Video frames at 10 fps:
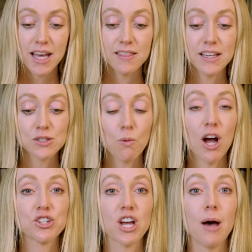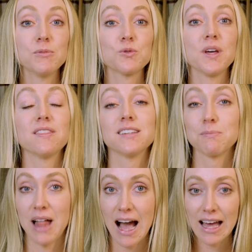This watch comes with this
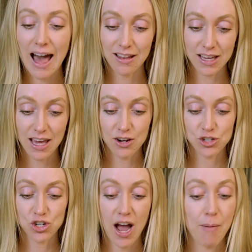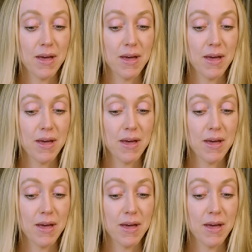black alligator strap.